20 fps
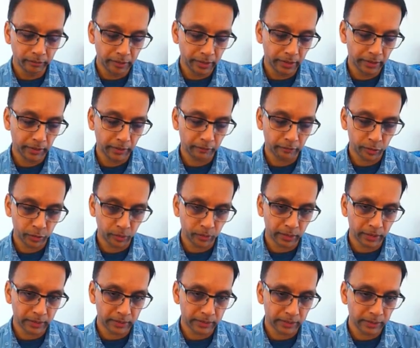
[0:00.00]
data
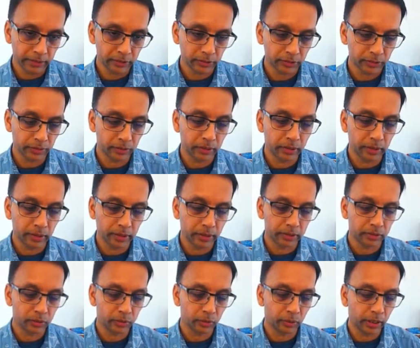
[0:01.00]
visualization
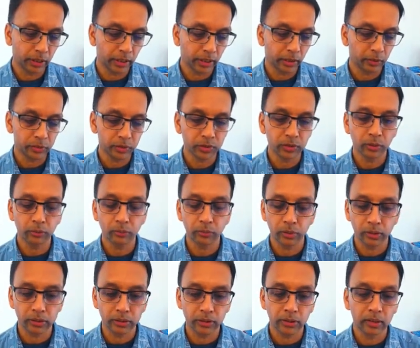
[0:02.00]
is to allow
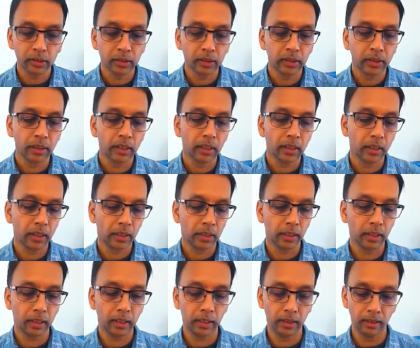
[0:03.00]
someone
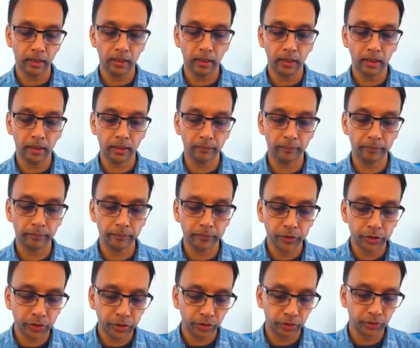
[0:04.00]
to